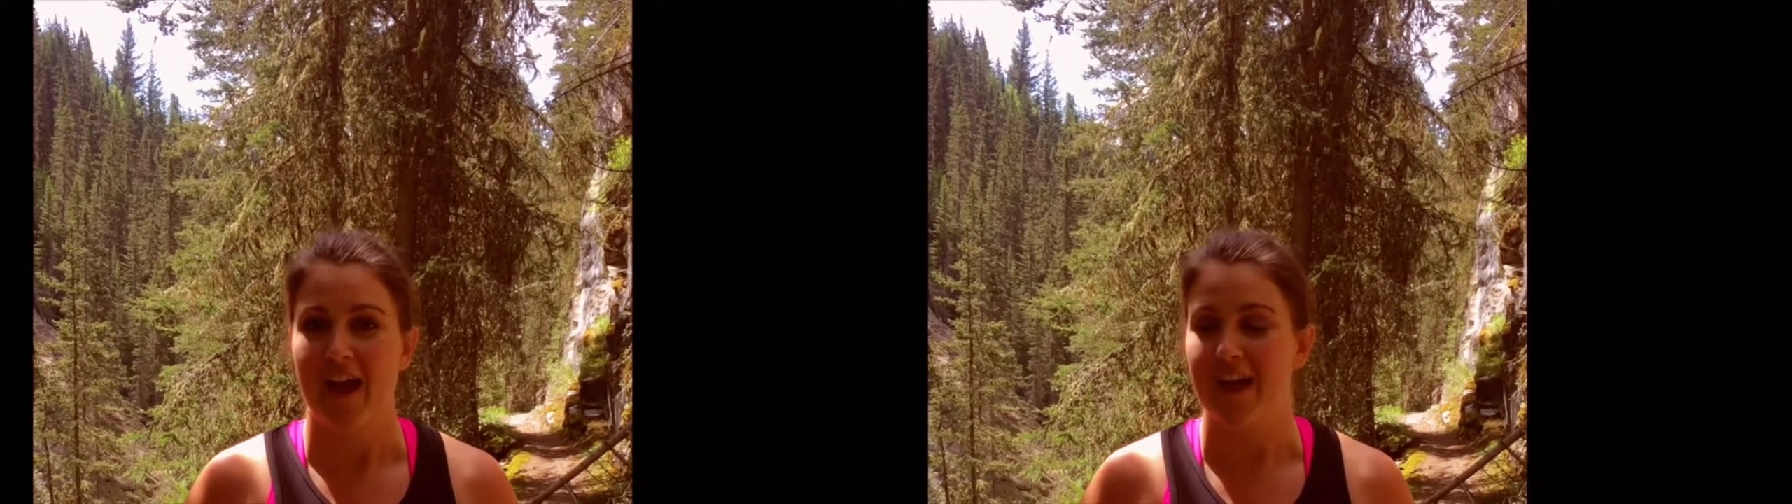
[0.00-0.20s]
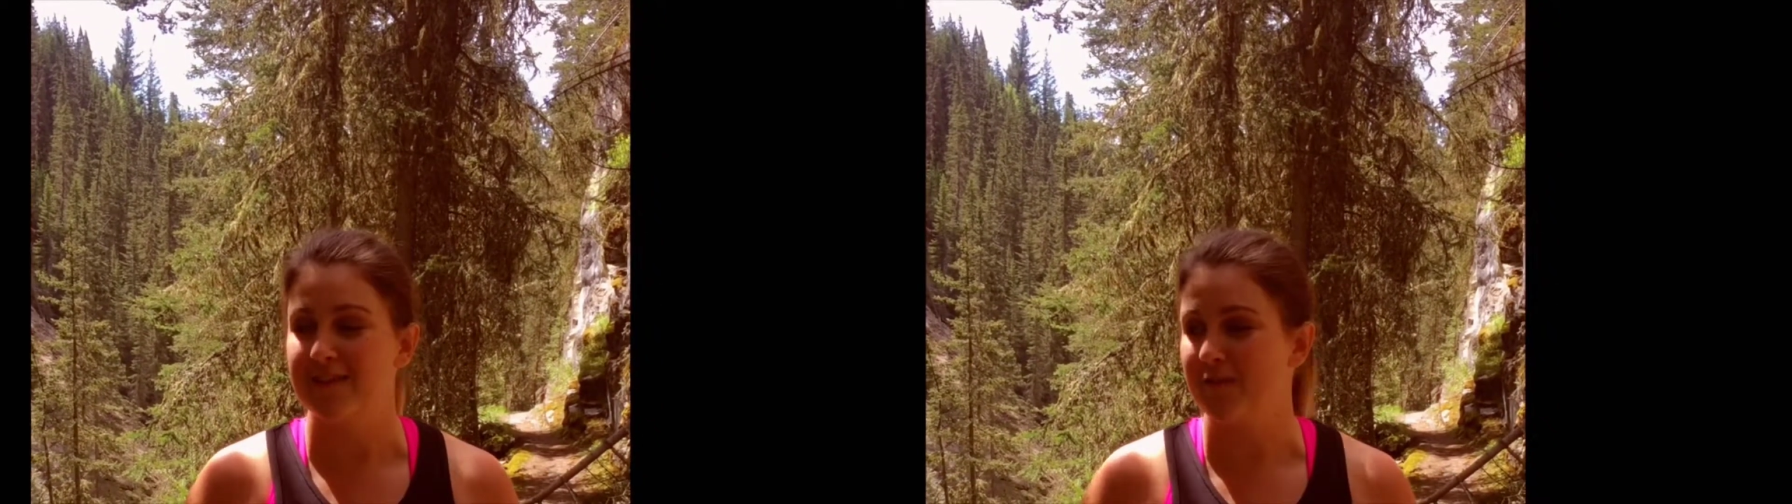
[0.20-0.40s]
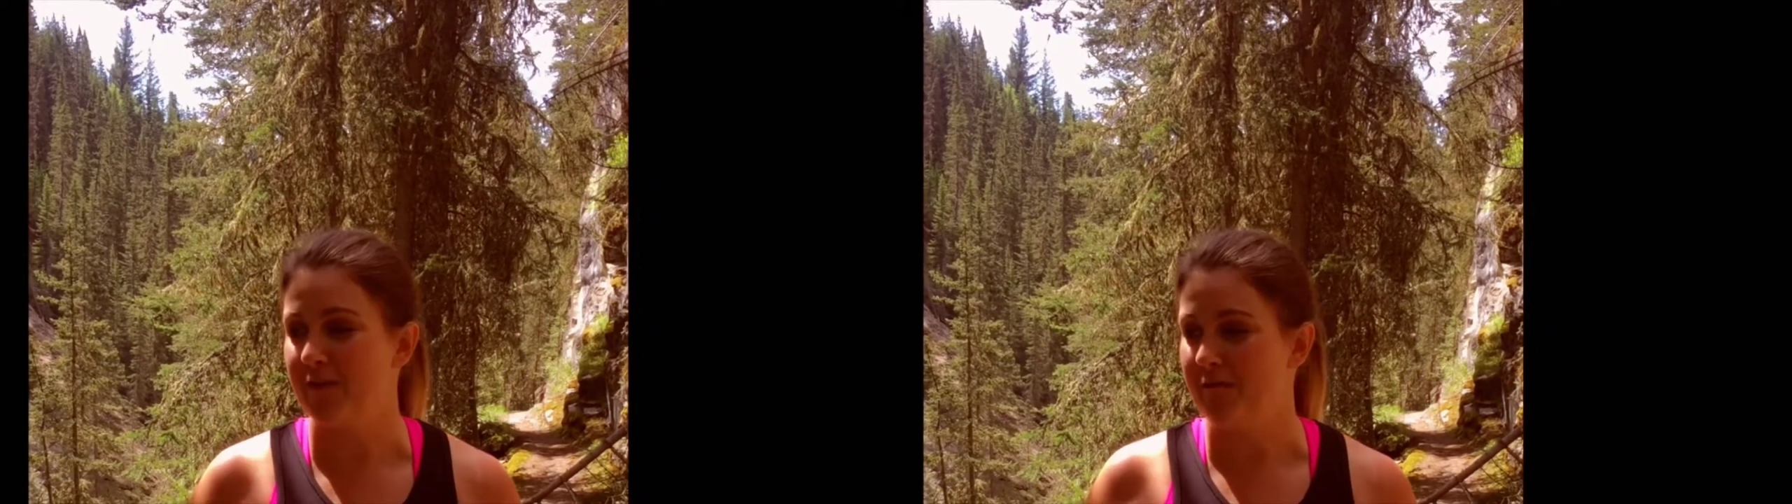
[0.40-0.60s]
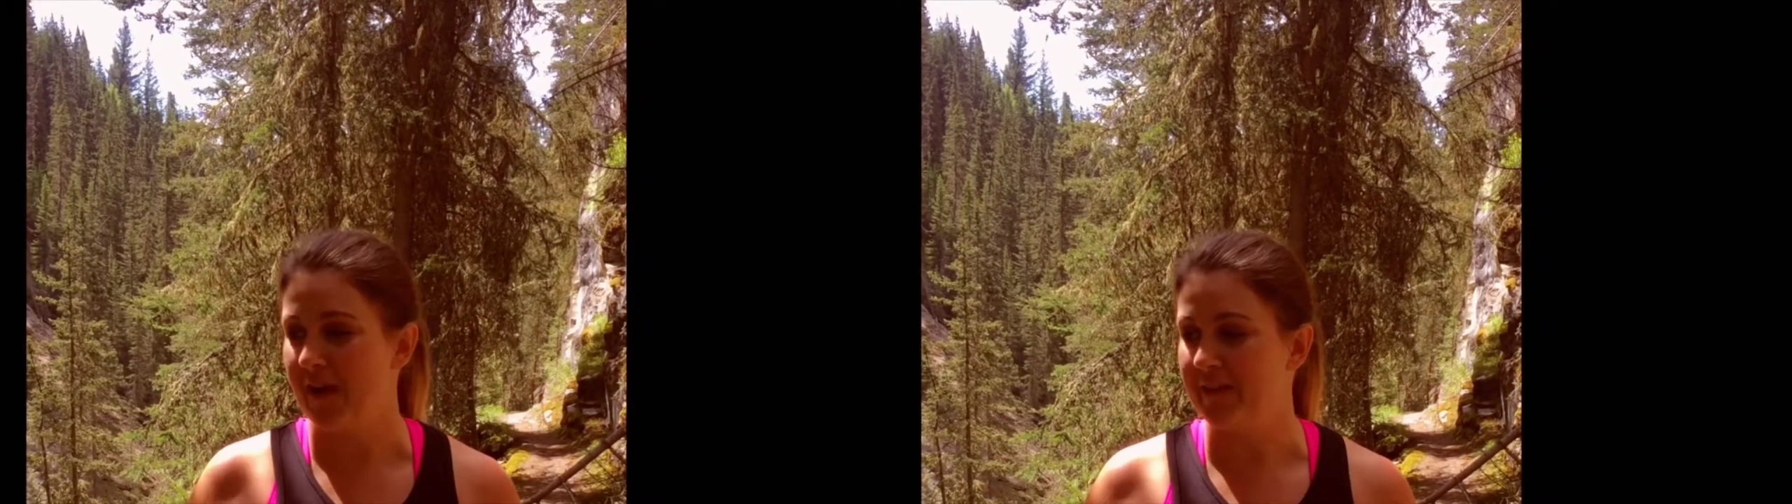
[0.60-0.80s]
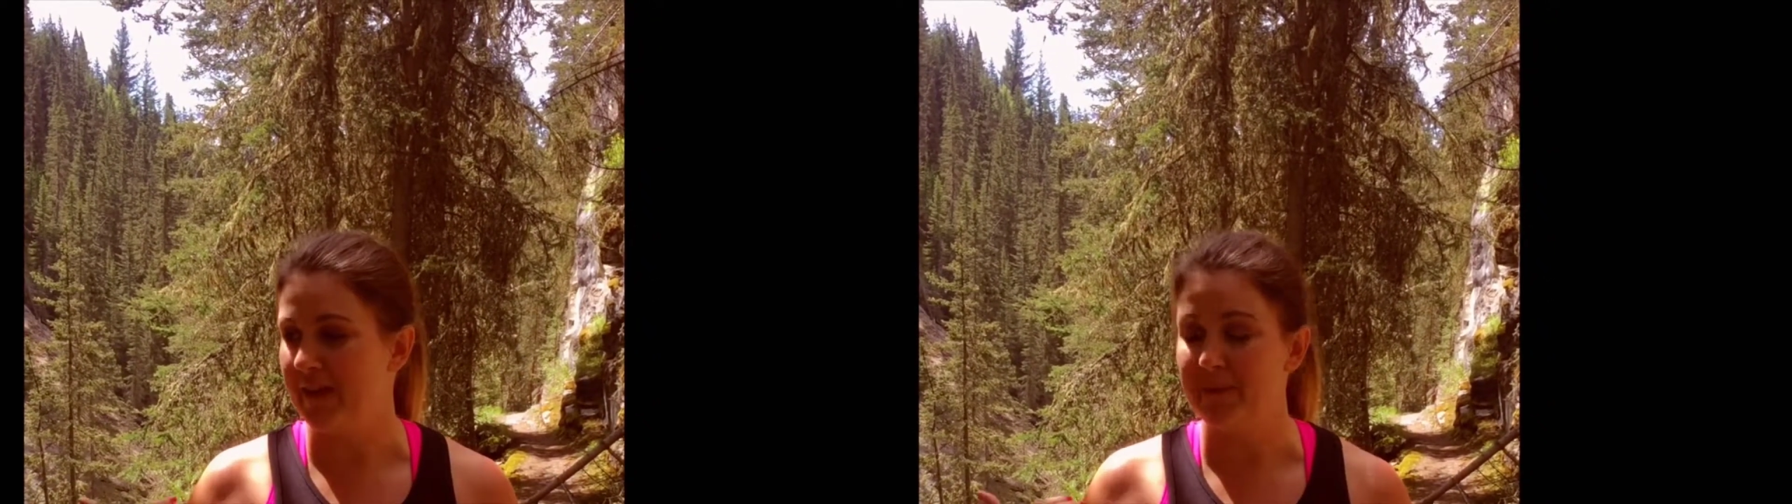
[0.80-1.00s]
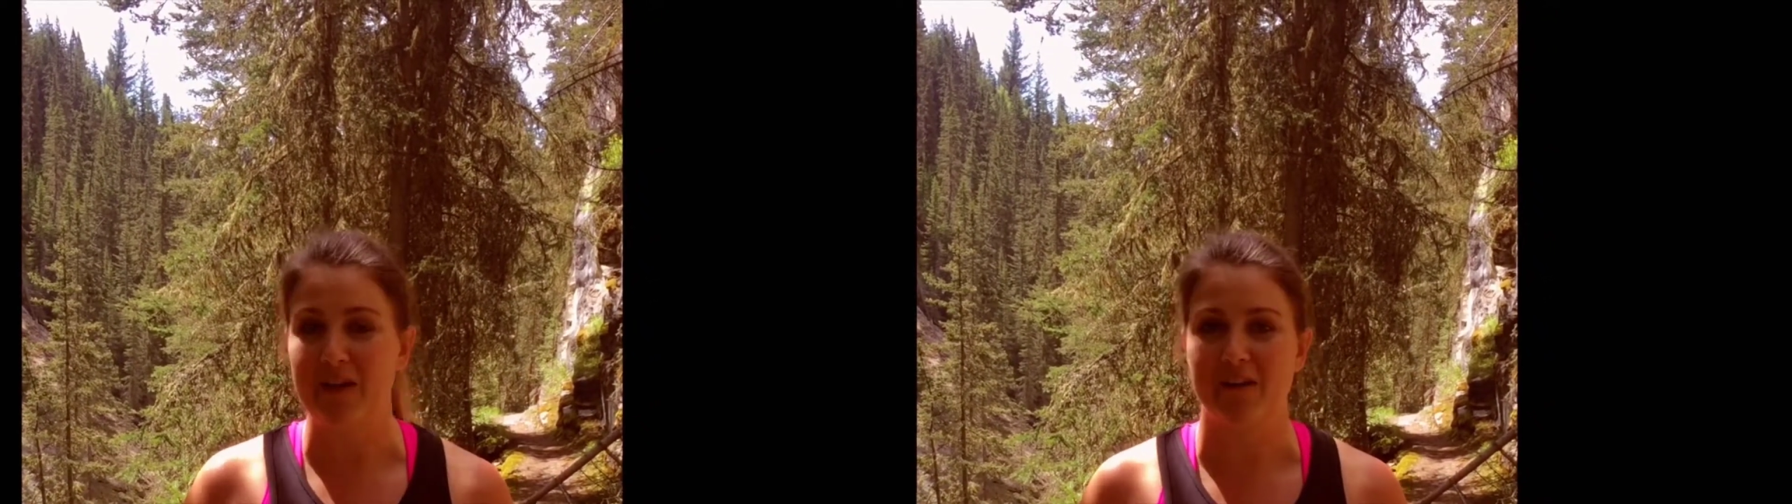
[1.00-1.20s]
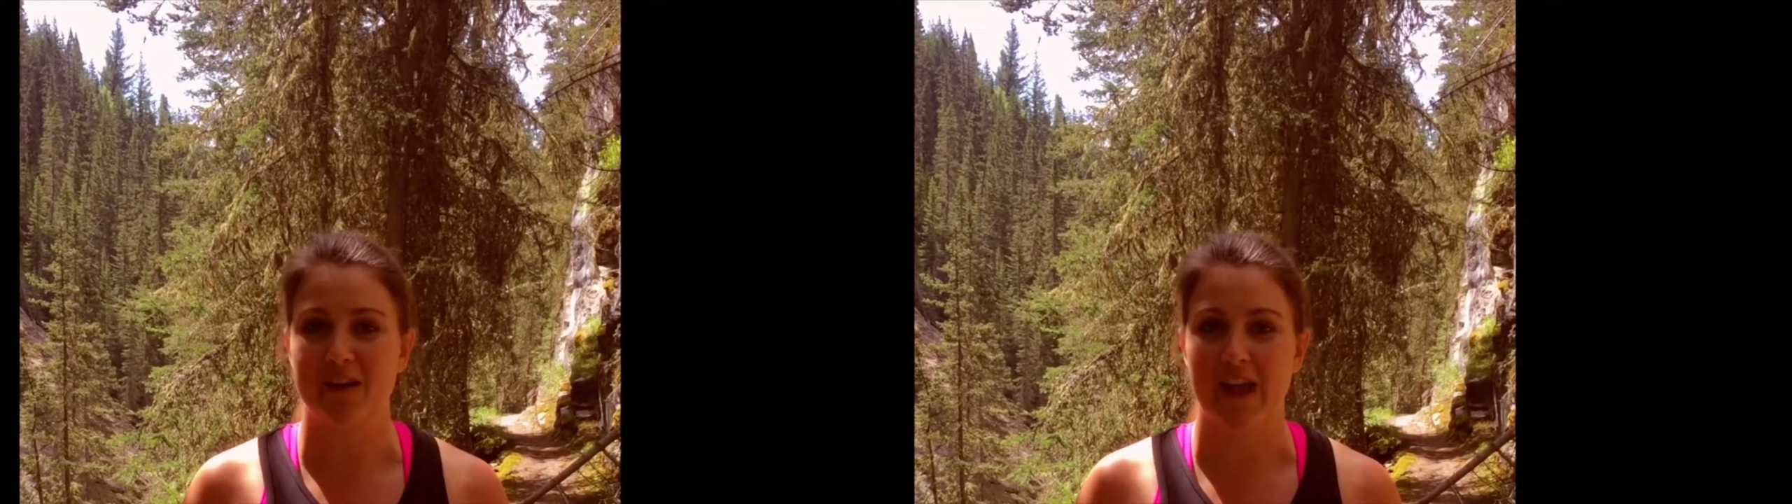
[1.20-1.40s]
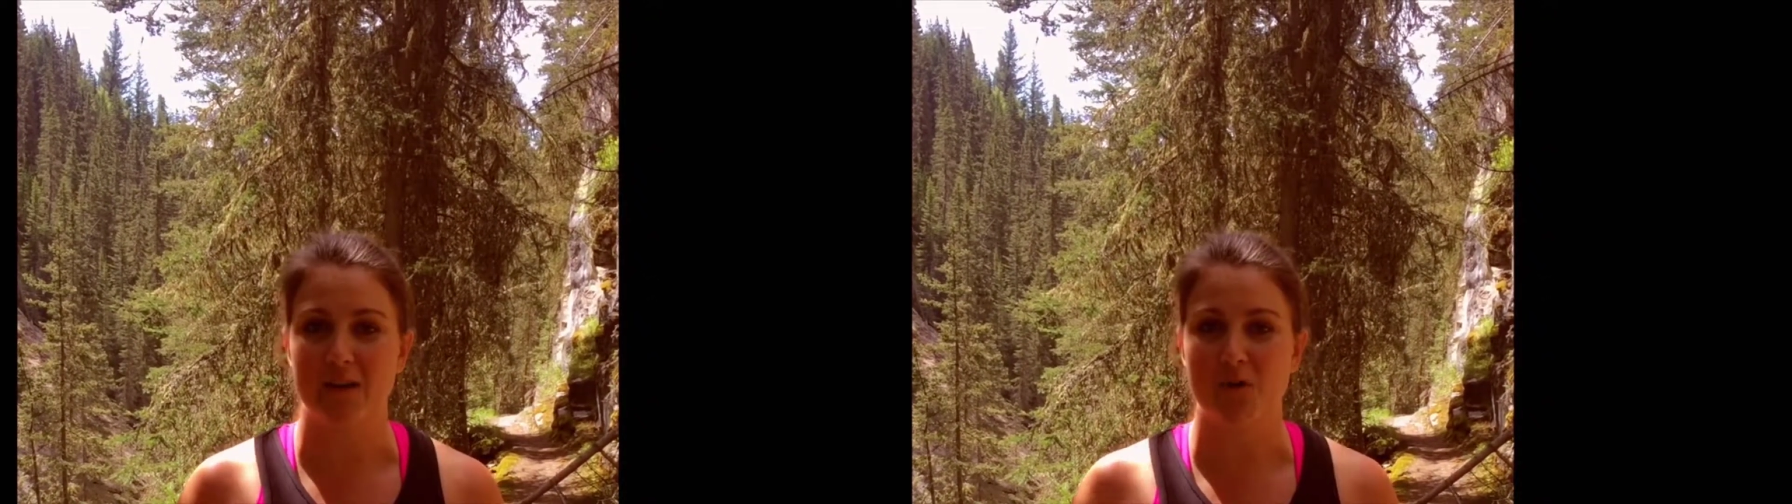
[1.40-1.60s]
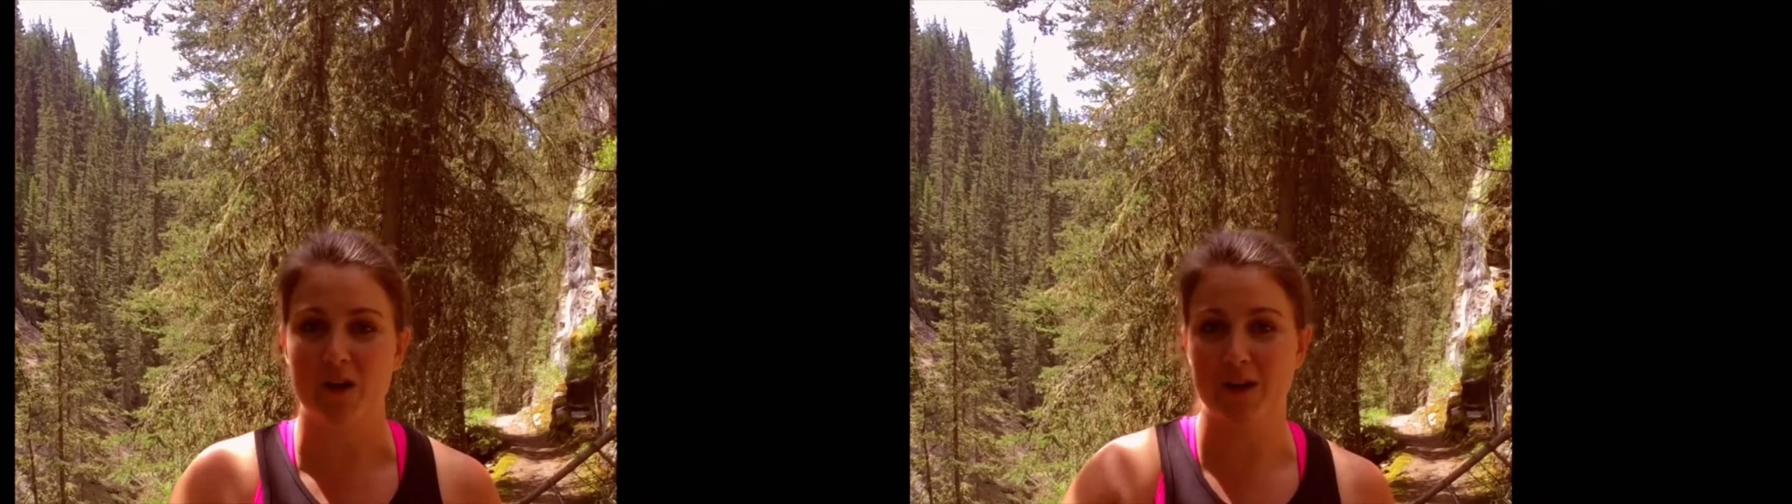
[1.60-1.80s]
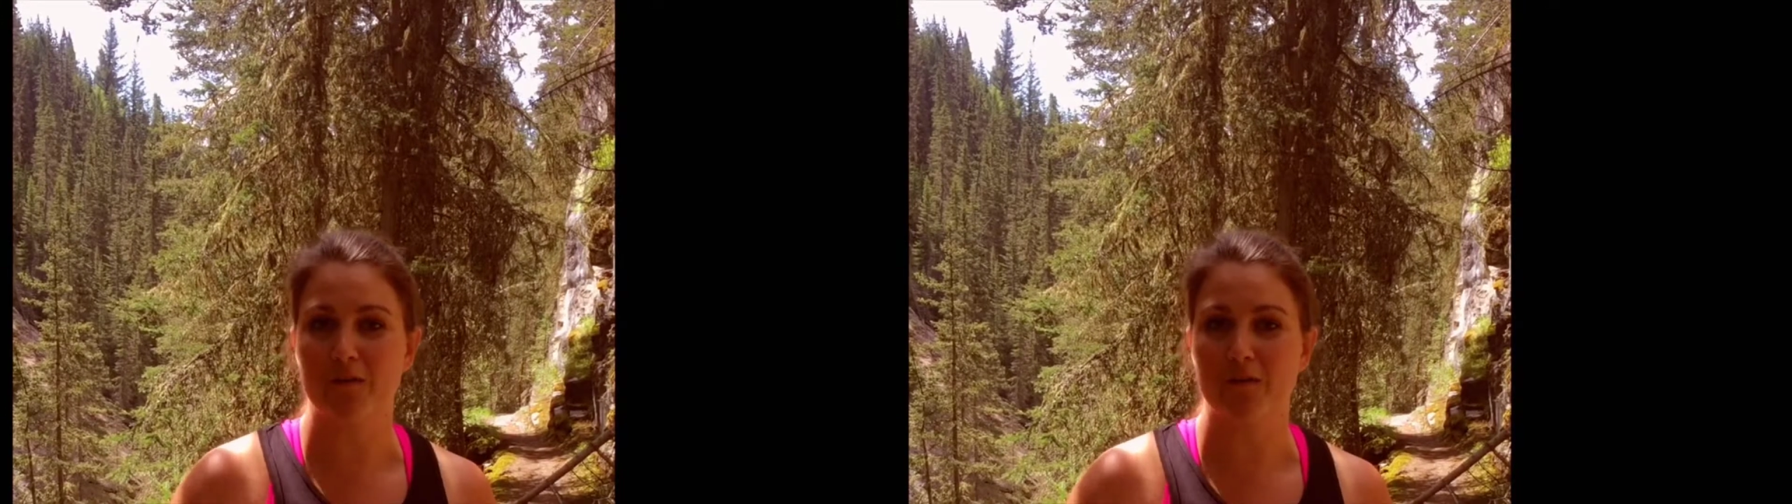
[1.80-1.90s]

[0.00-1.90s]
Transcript: and so the fact that I'm here again walking